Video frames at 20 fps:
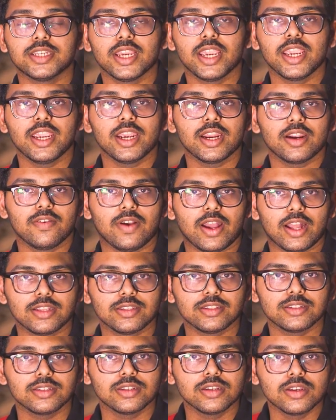JEE
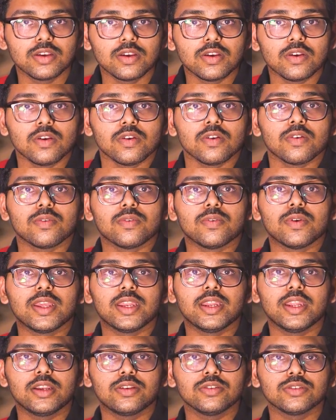Advanced,
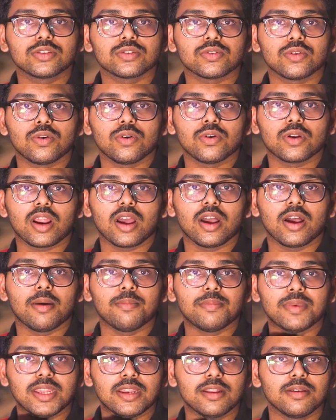we need to score a
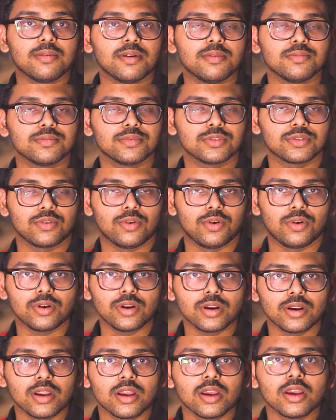minimum score